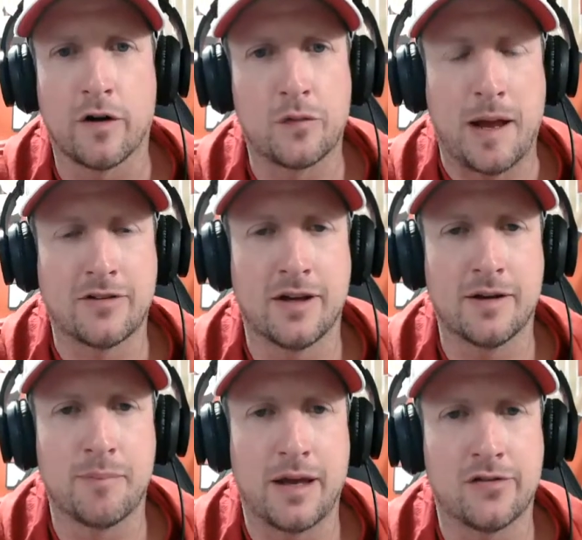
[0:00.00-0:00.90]
were
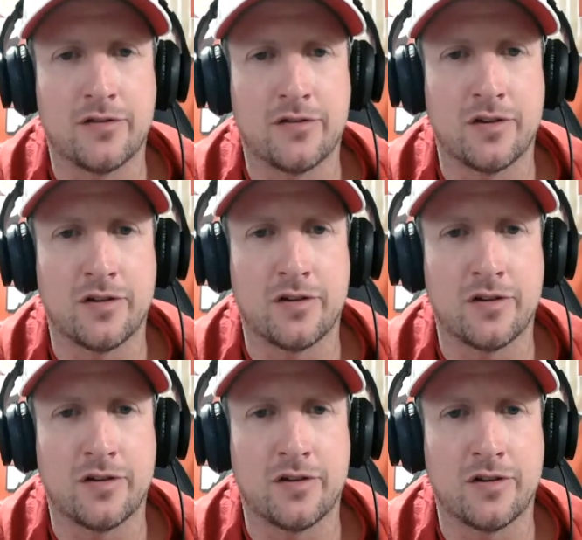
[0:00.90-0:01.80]
expecting based on like
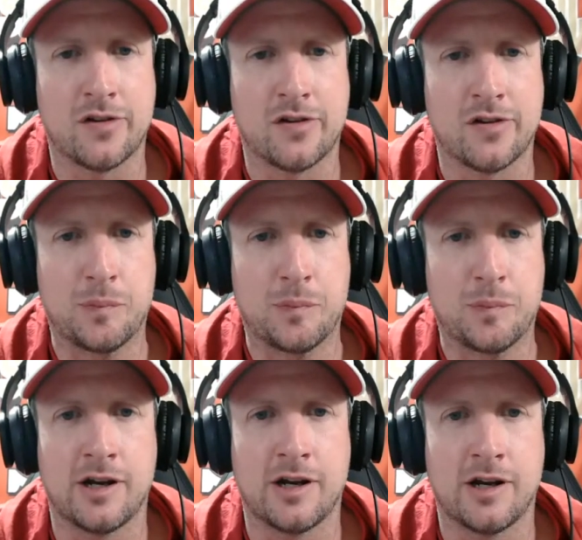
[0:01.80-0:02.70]
his production and how
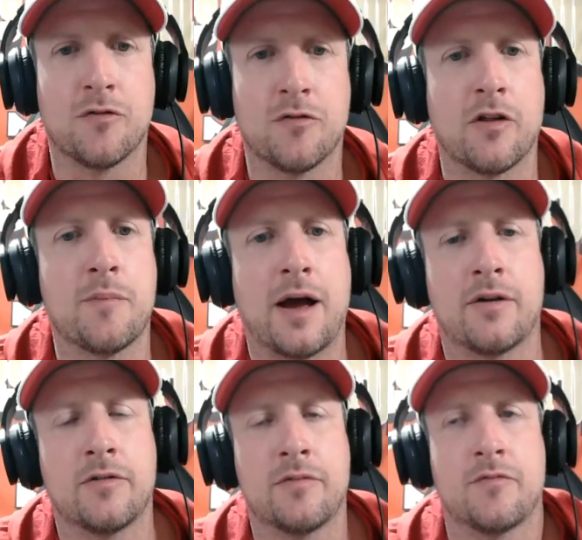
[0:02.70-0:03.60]
people felt
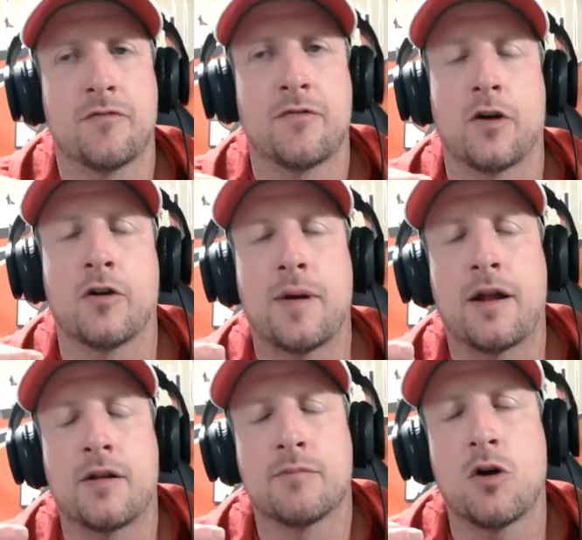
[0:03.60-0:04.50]
about him
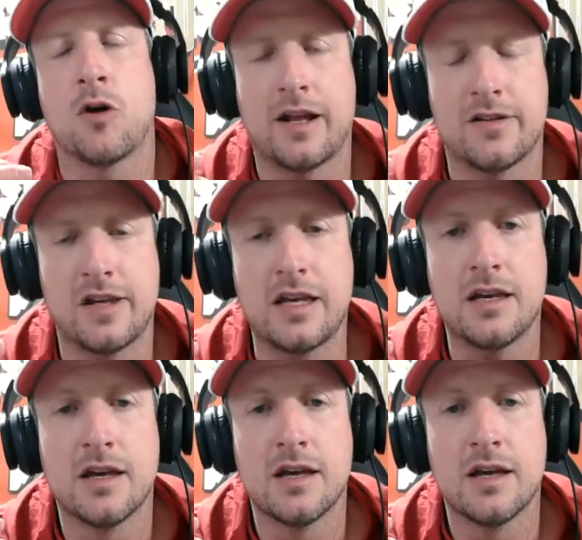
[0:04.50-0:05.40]
going to Tennessee.
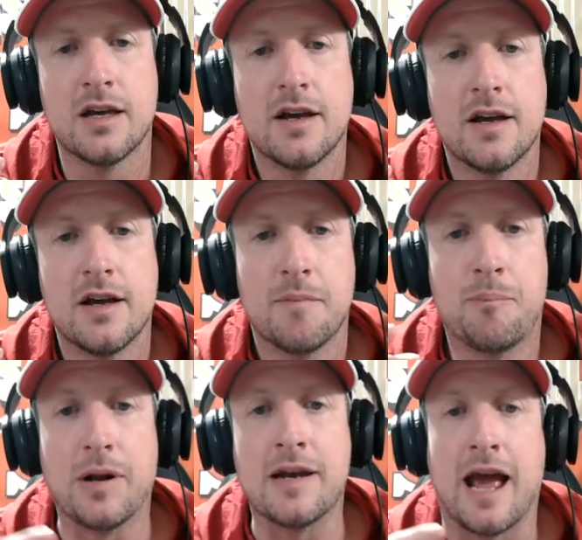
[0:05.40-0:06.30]

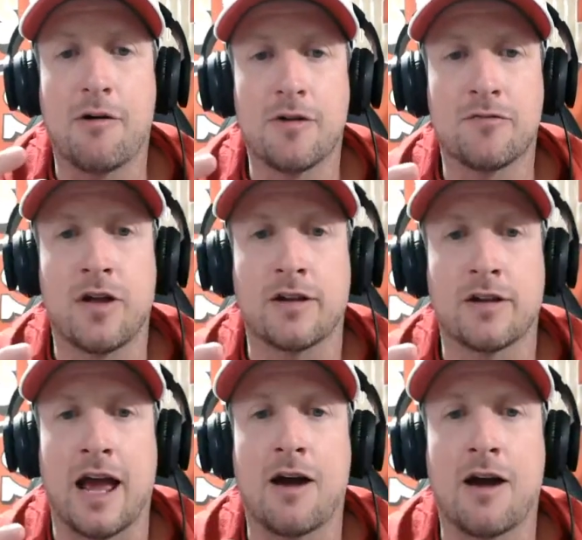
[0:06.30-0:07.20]
But now
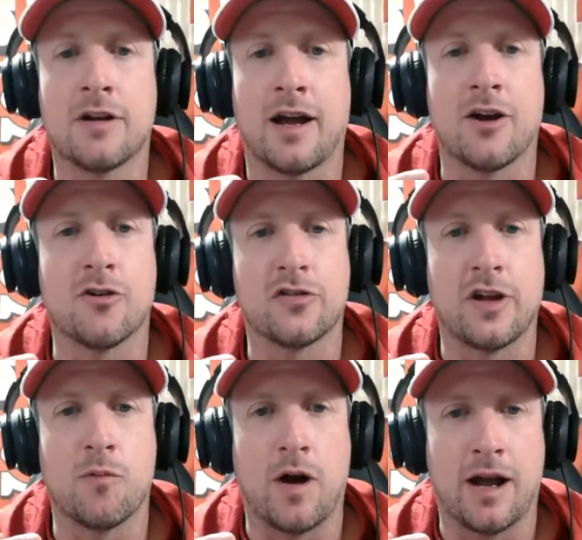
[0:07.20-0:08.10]
I
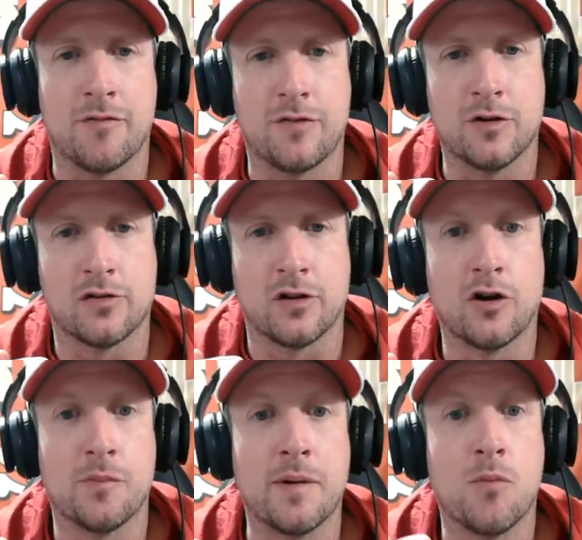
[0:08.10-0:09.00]
understand why it feels a little
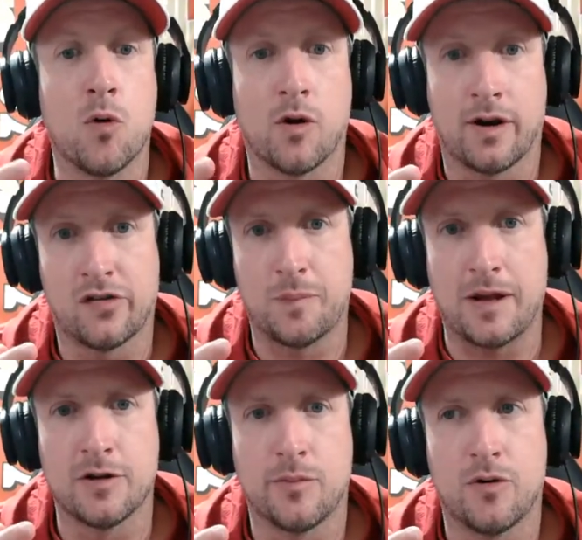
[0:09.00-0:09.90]
bit more
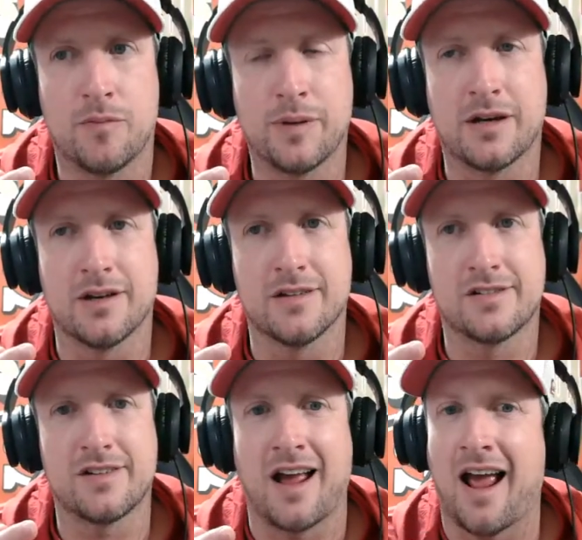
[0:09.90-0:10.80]
expendable, because
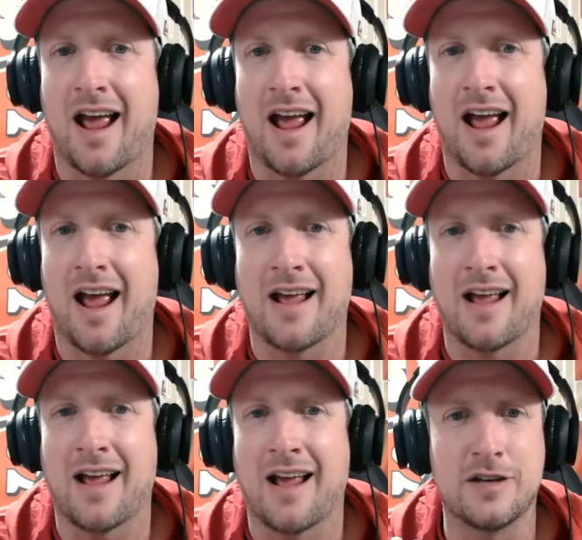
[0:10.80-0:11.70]
I think you're going to
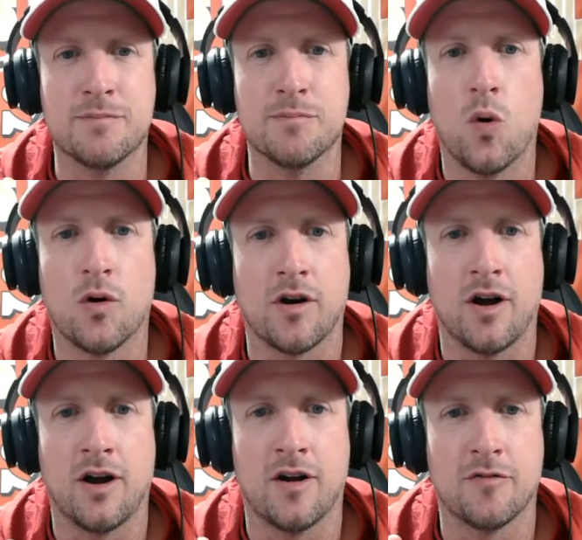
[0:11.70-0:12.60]
see more
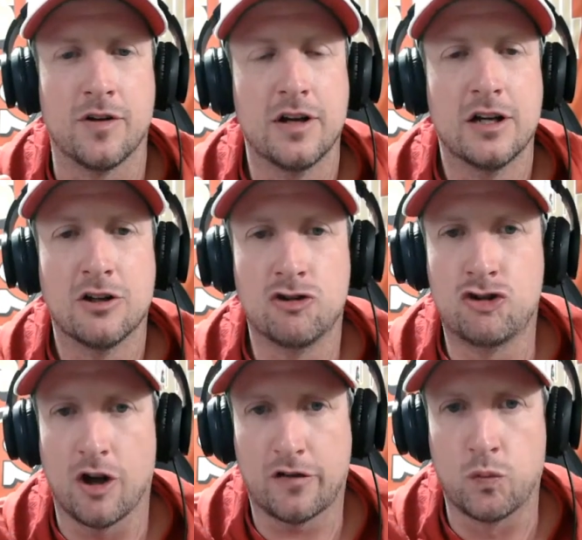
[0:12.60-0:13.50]
of
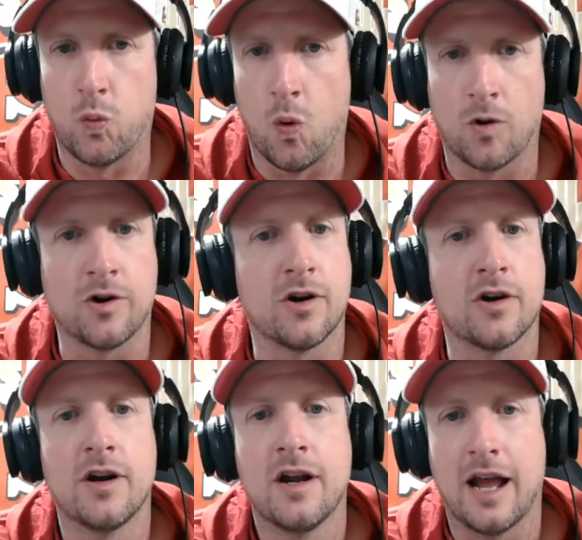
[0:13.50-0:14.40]
just
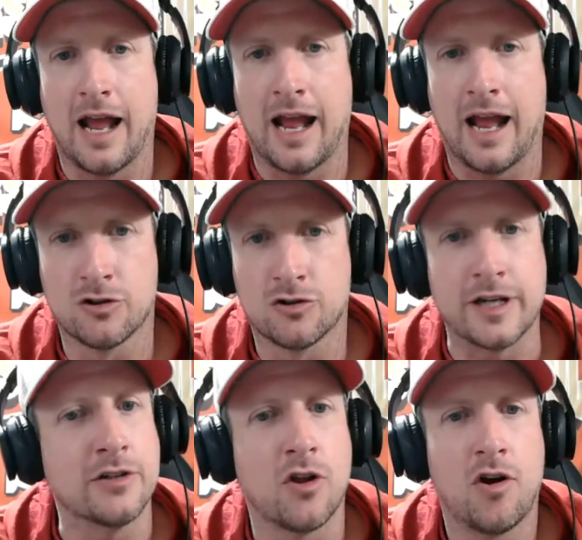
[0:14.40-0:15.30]
Warner and
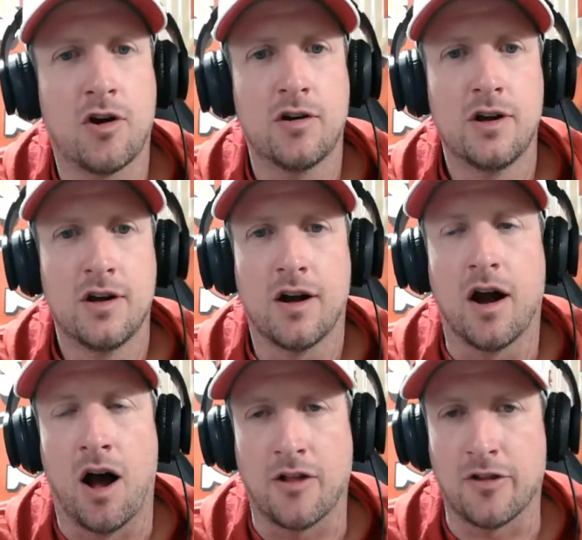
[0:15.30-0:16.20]
Greenlaw
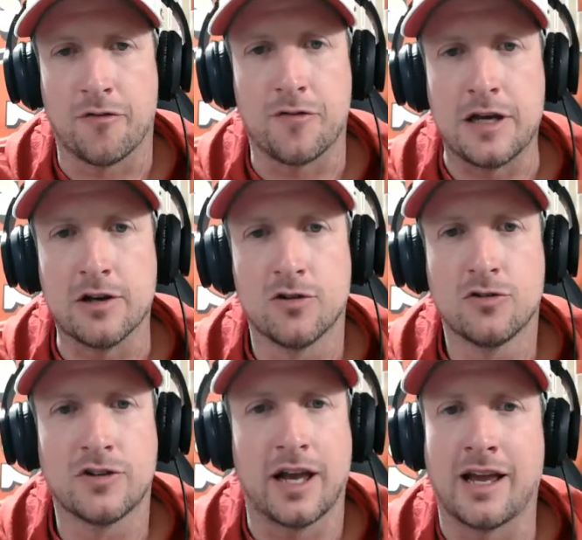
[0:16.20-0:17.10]
on the
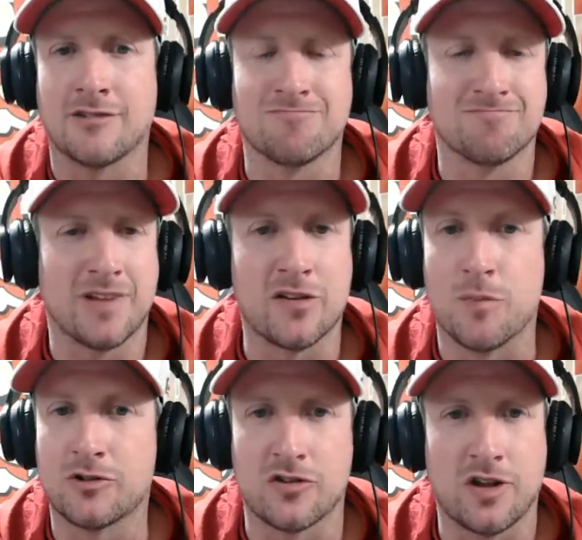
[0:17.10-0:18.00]
field. And as
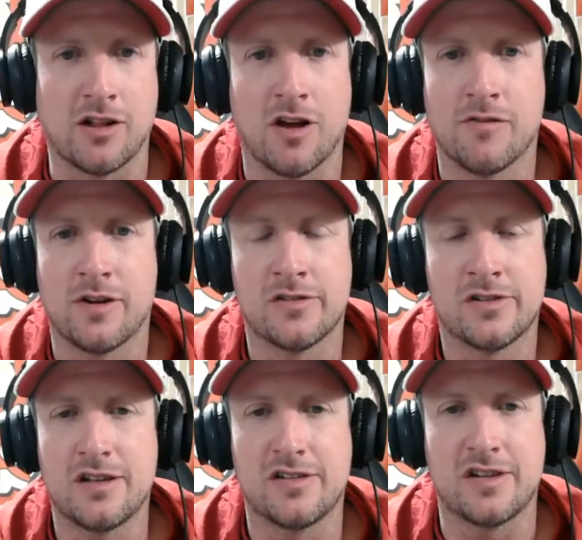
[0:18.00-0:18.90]
much as I love
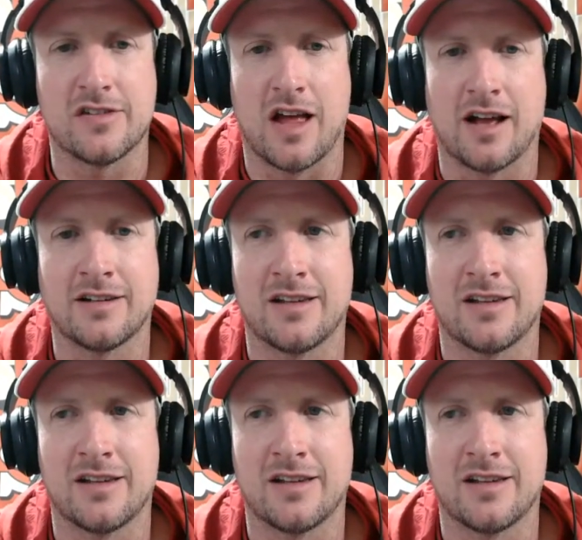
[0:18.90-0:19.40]
Aziz, he's not